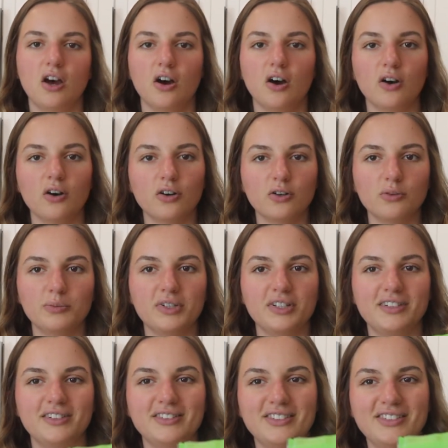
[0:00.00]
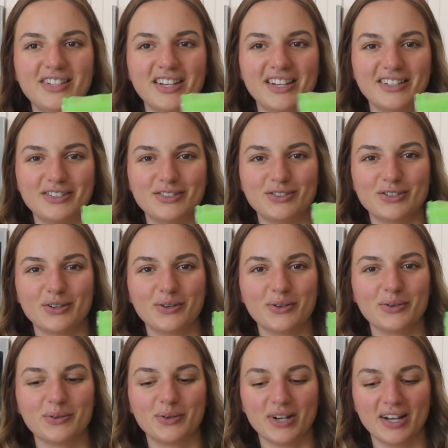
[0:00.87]
almonds,
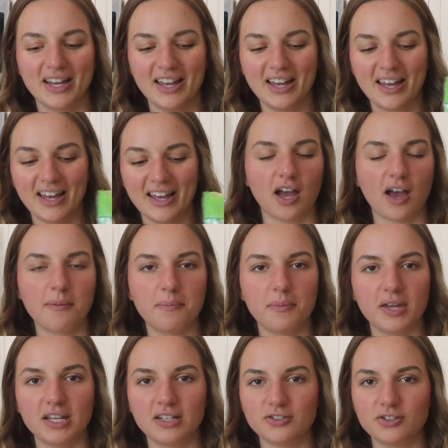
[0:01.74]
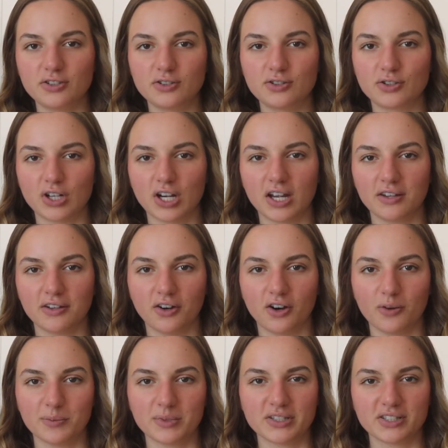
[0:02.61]
so I may just try the
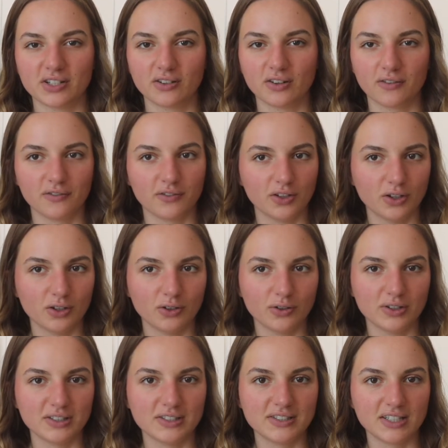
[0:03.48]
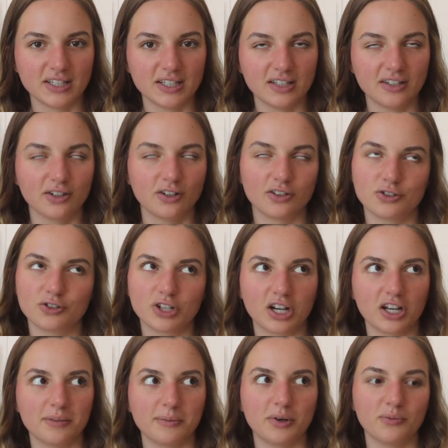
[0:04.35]
almonds on a few and see, or
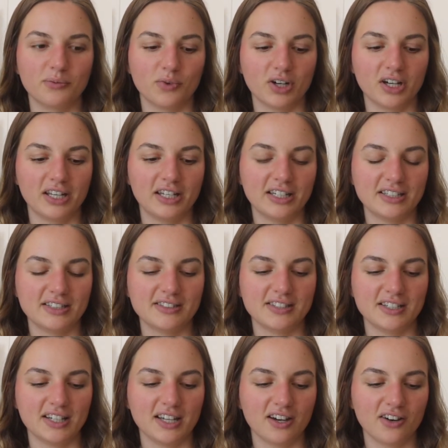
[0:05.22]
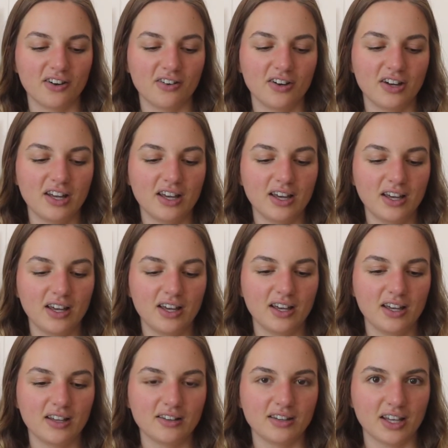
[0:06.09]
try them on one and see how
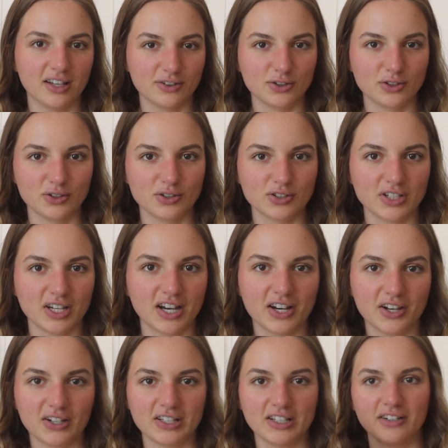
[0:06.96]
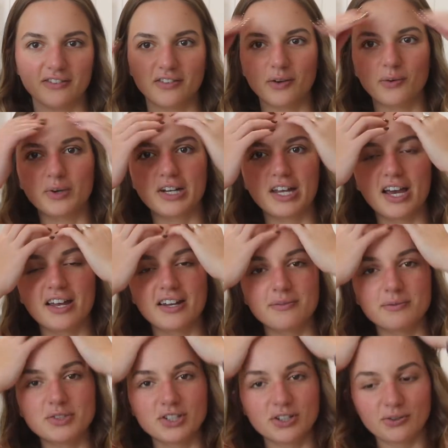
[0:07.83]
that turns out, and if I want to add
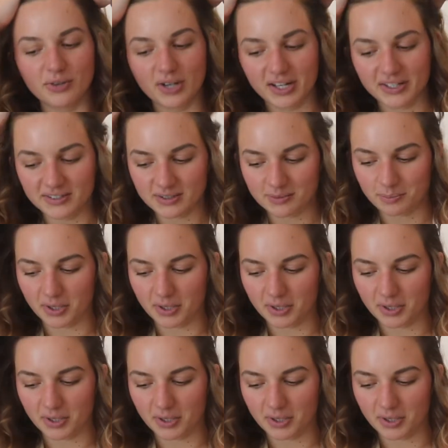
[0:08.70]
them to the rest.